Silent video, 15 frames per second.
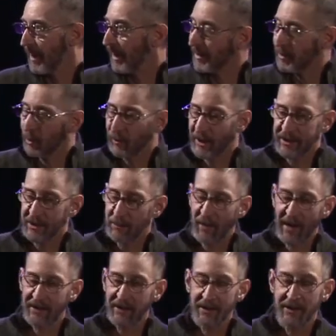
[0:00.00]
and I don't
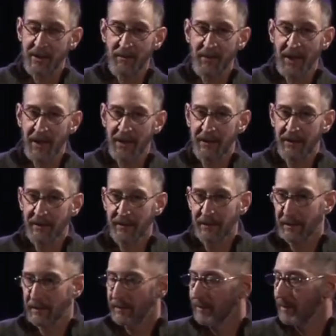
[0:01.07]
expect it to be.
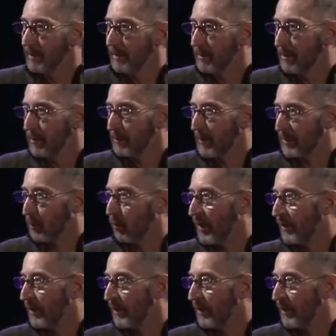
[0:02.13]
But the